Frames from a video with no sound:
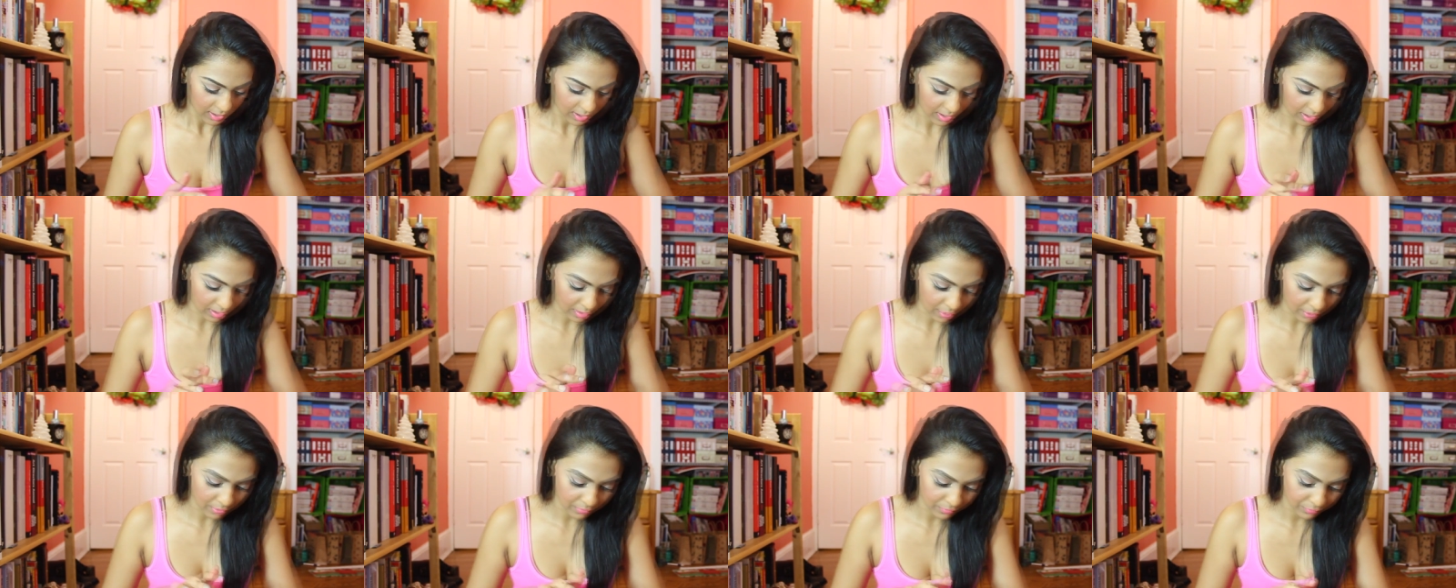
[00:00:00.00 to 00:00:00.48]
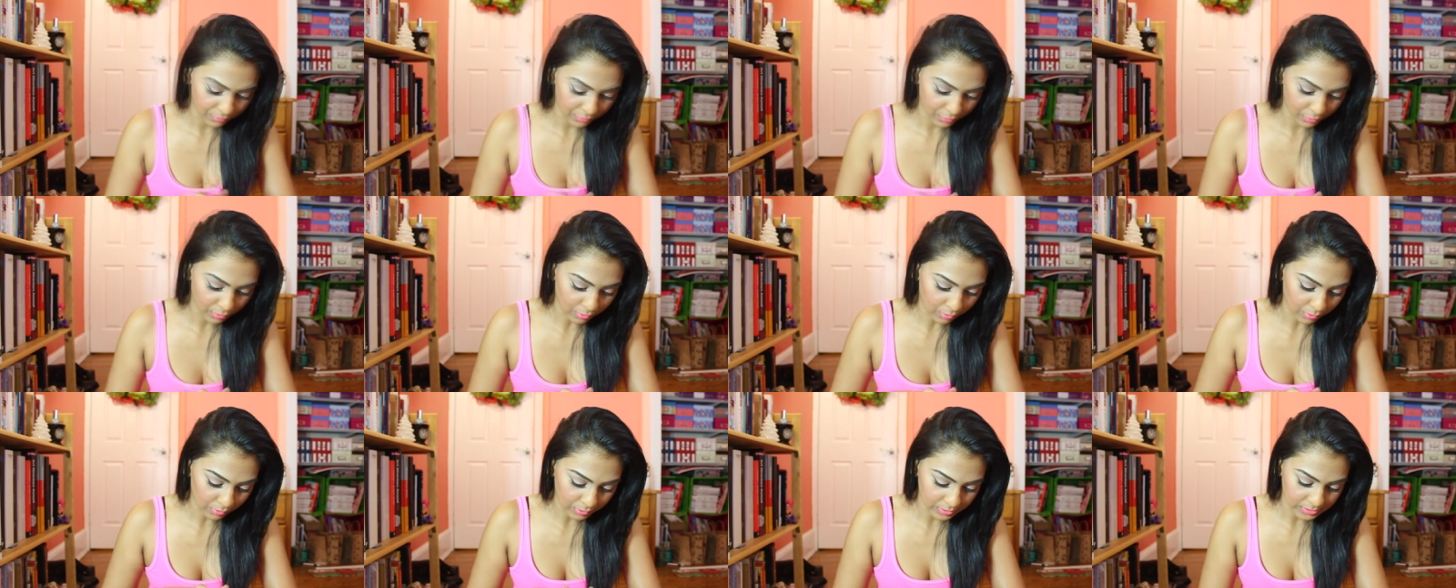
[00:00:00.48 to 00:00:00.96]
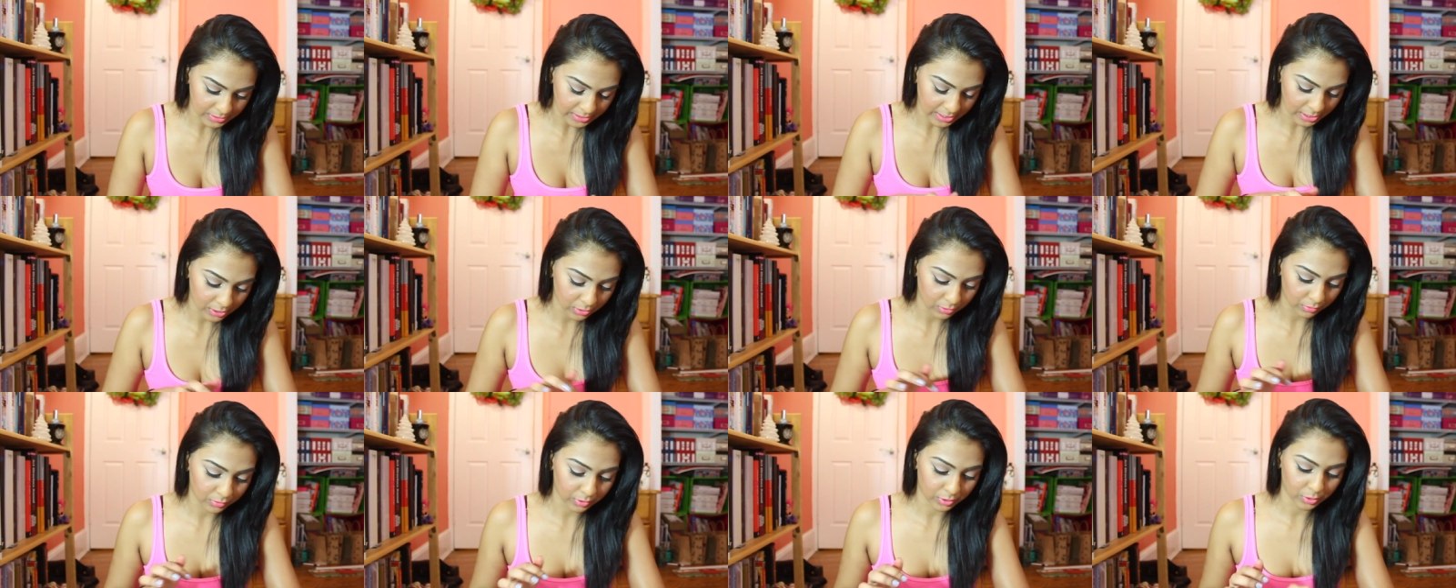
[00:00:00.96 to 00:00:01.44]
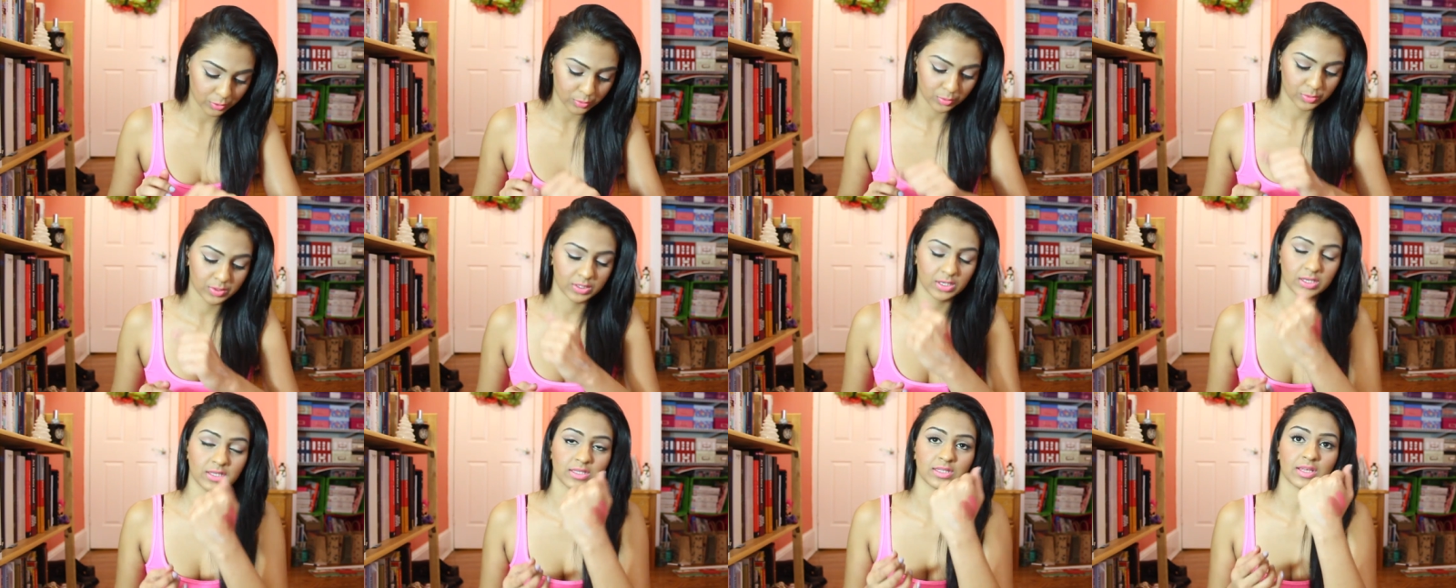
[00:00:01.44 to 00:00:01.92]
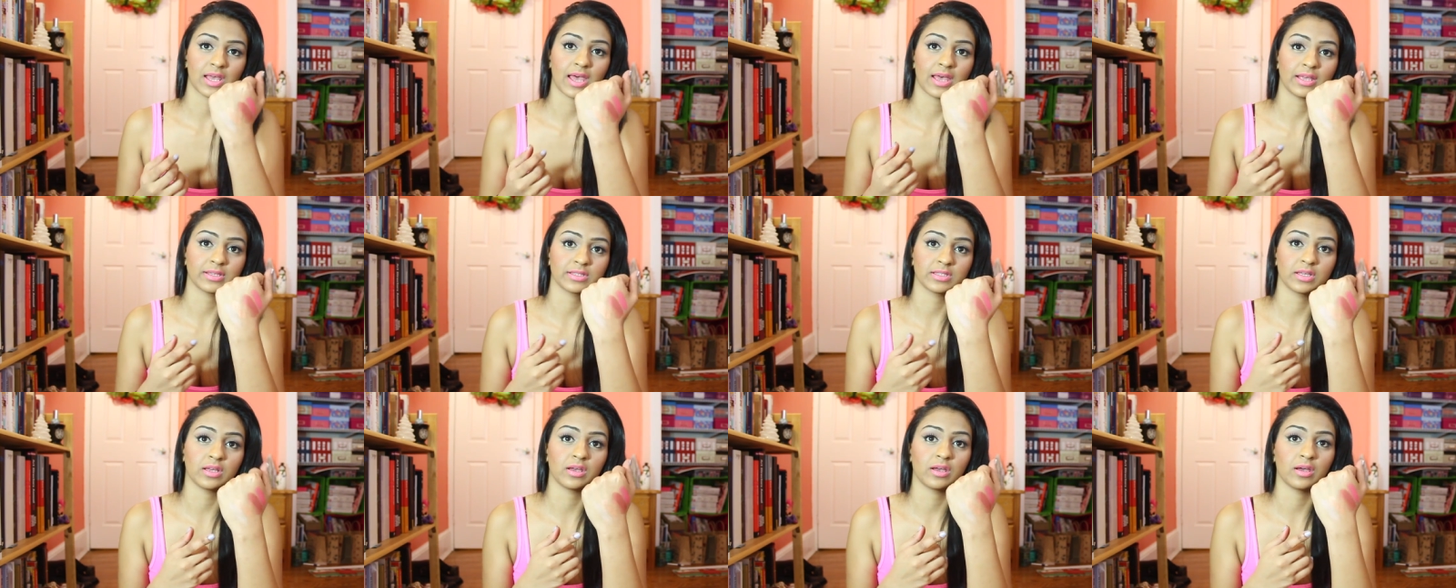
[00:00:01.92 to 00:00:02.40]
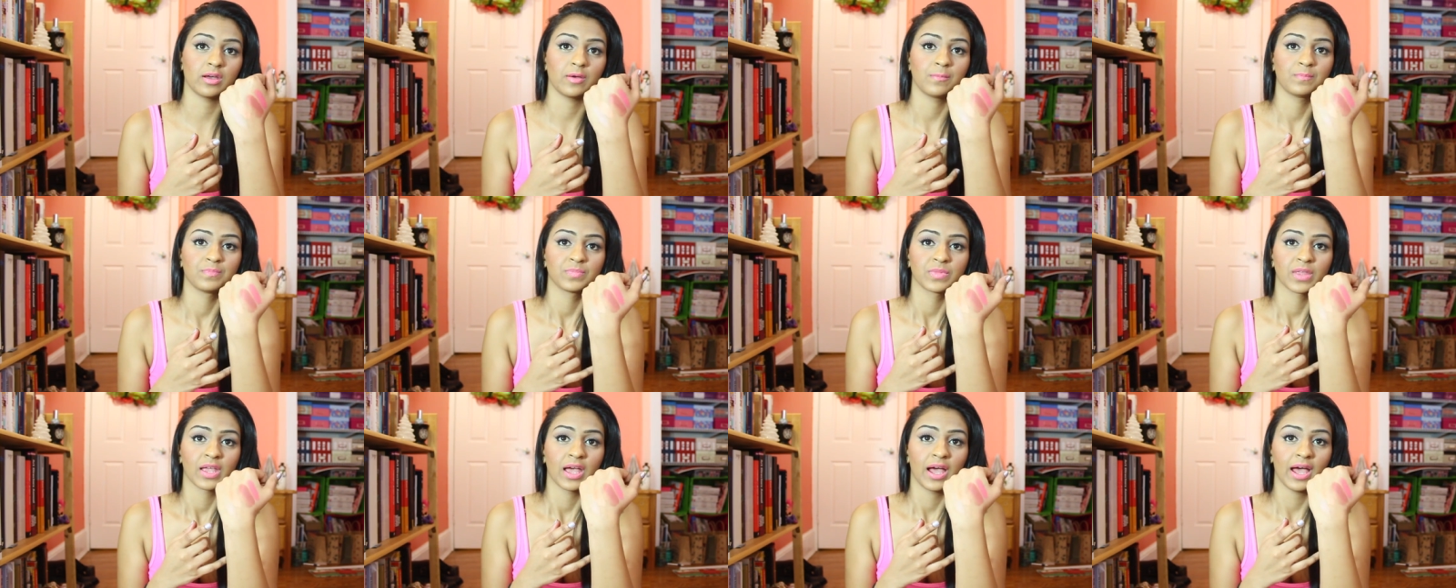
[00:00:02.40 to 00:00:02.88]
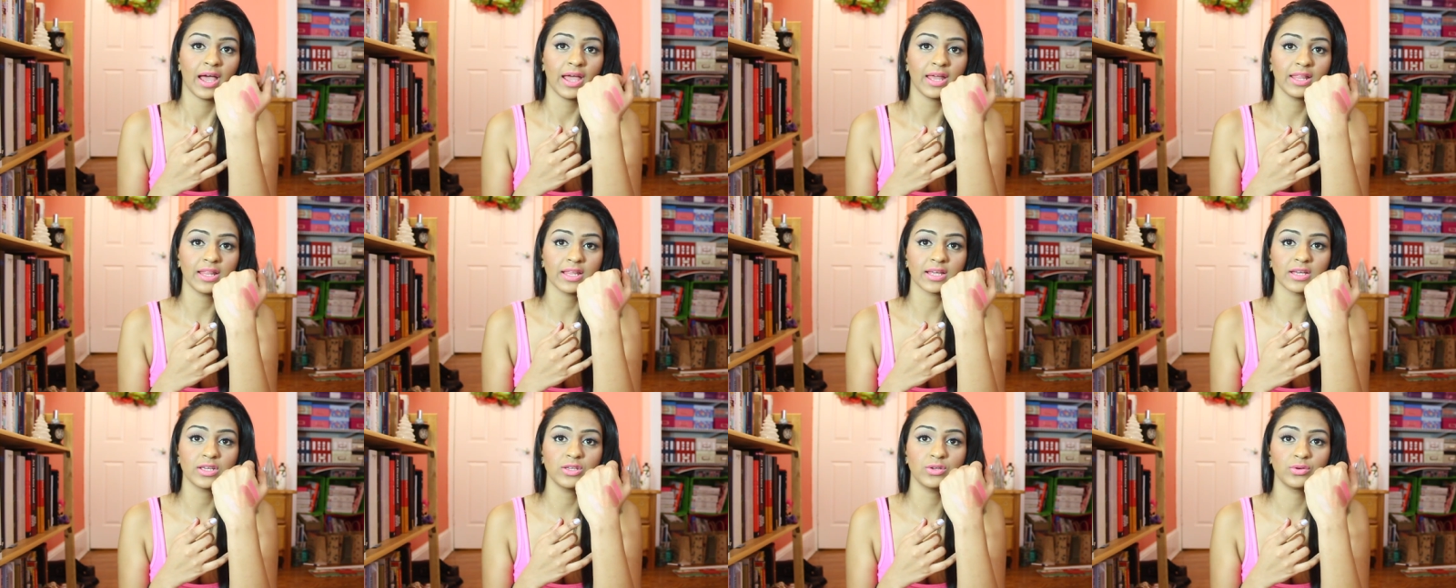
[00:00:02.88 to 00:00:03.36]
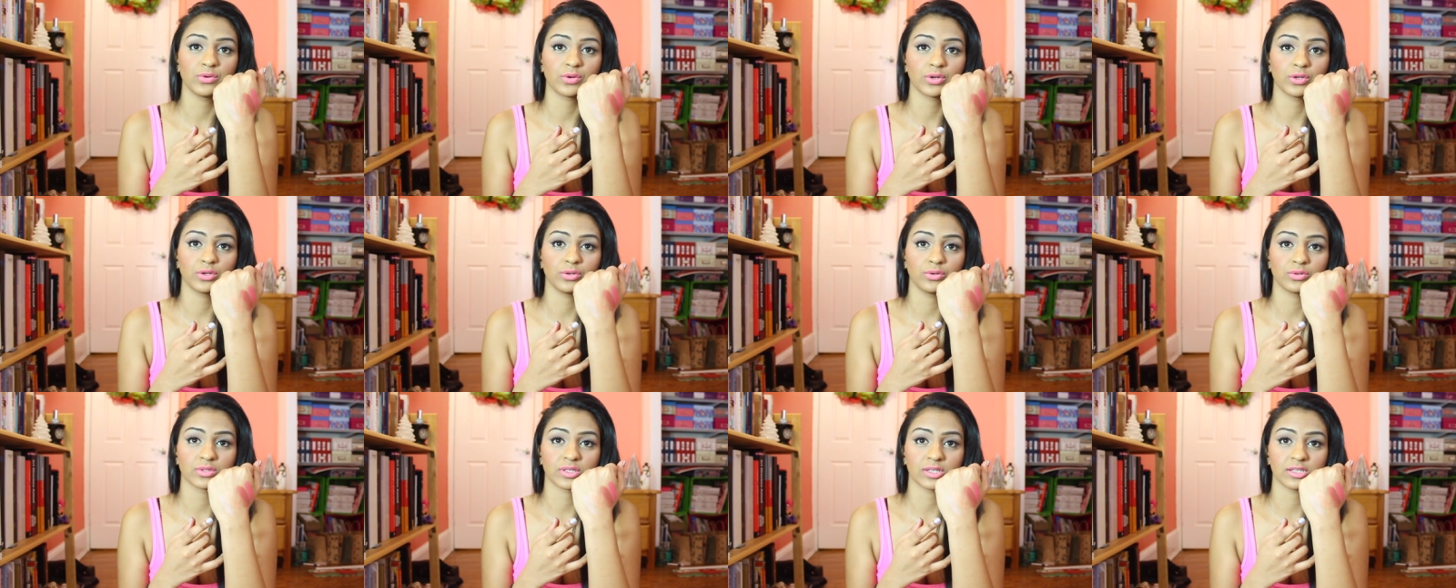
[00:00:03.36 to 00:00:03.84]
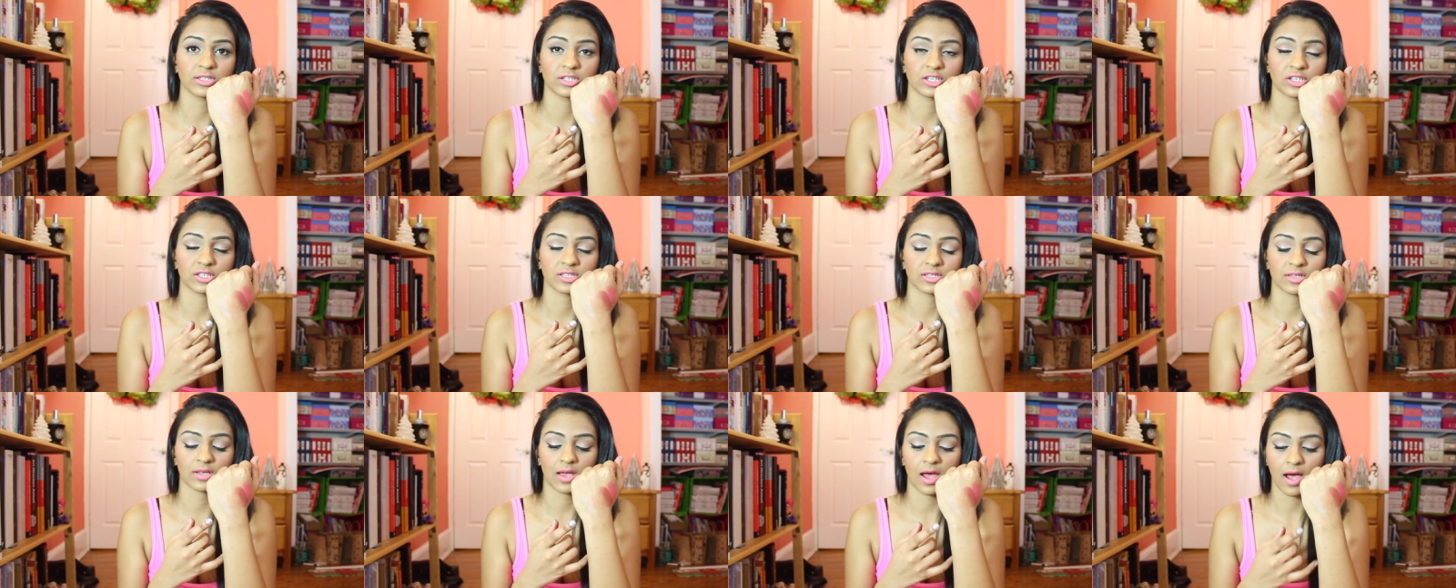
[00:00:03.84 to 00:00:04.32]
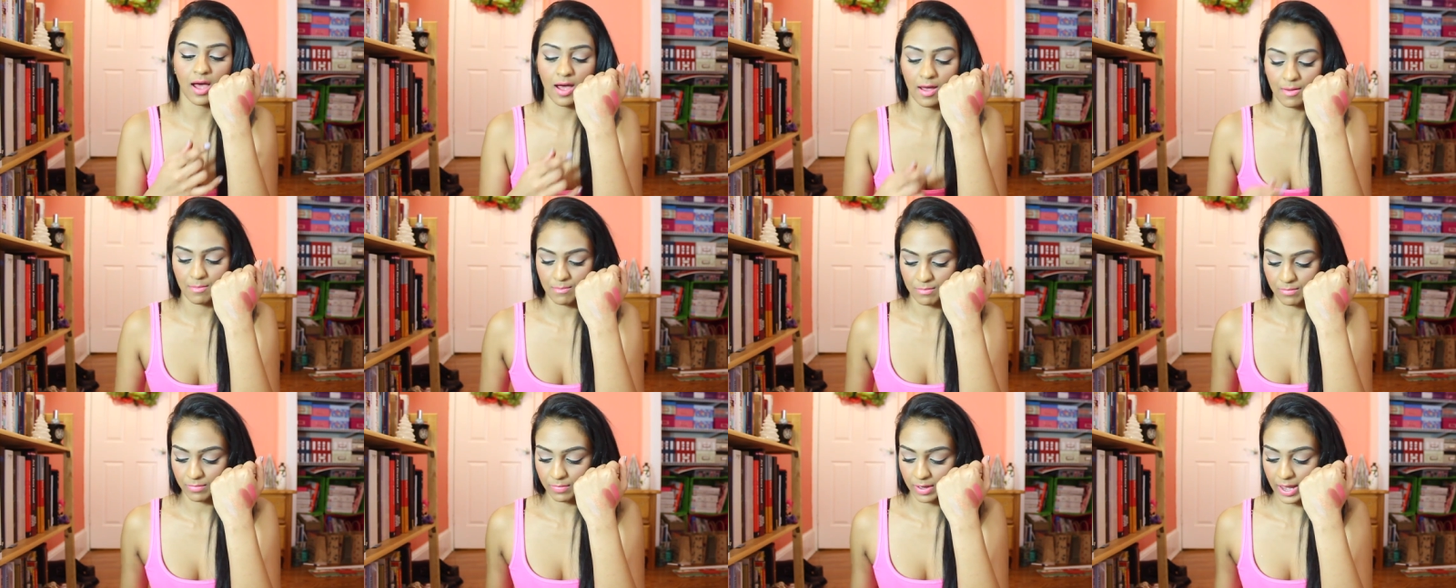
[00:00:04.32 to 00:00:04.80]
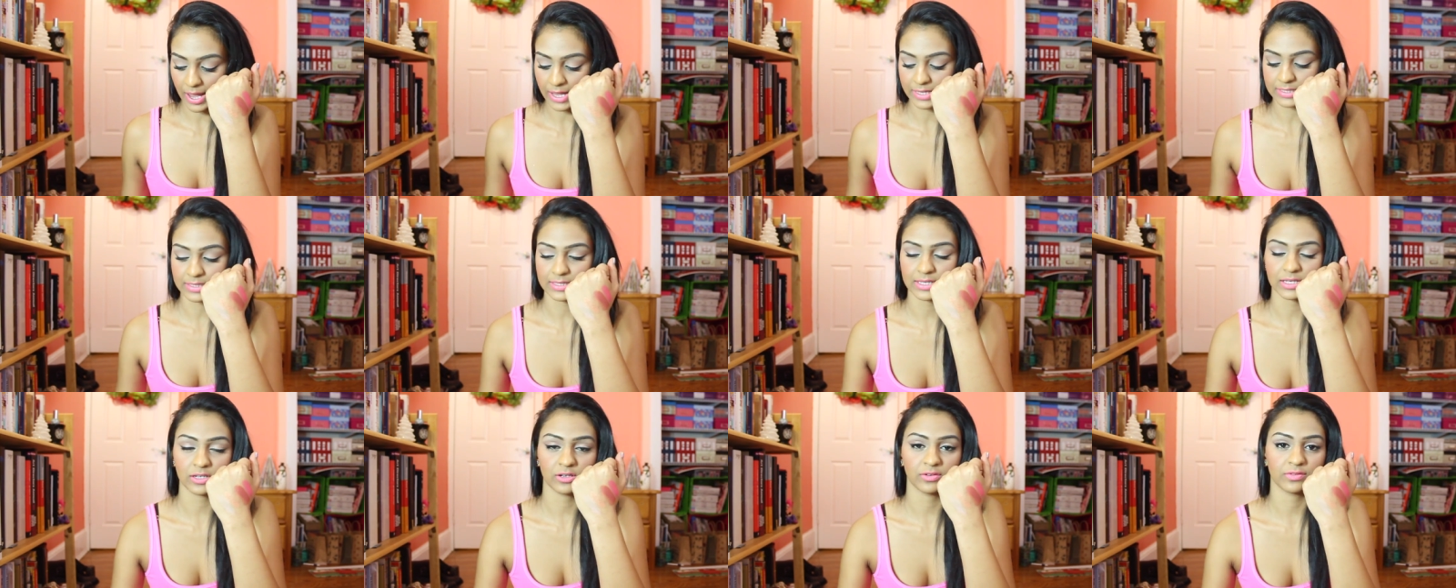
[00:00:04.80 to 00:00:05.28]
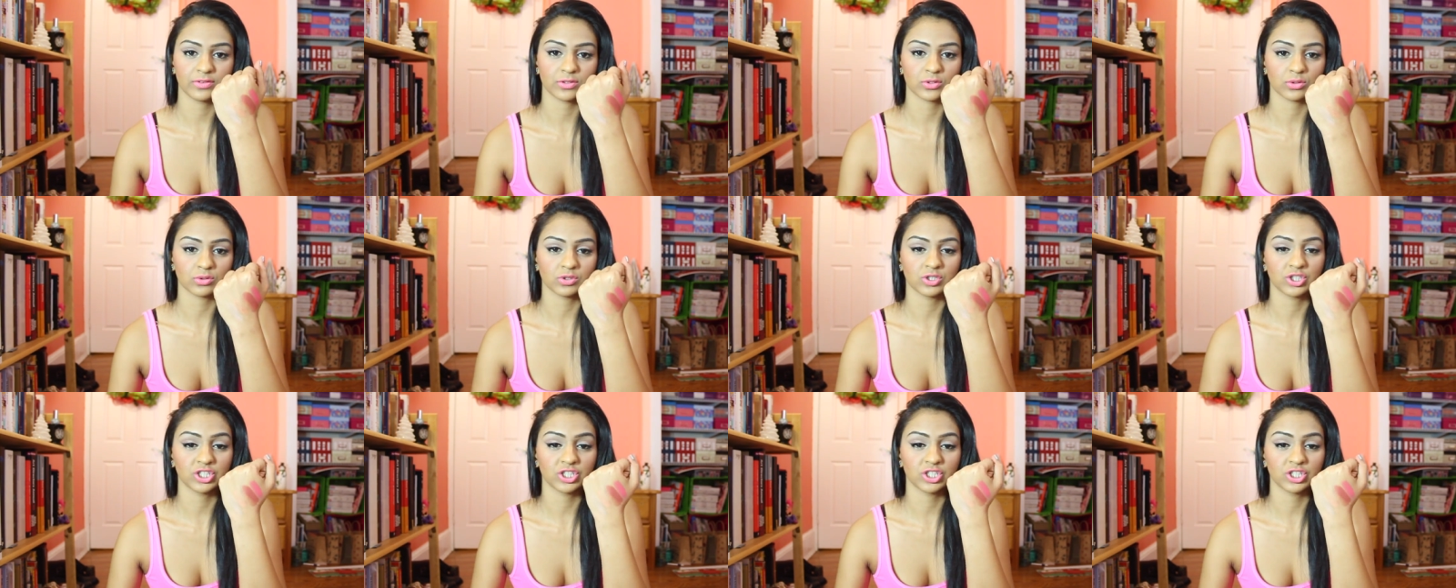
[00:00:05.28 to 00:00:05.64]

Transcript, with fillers: I love um, the gold side. You can use it as a highlight. You can use it just um, as individual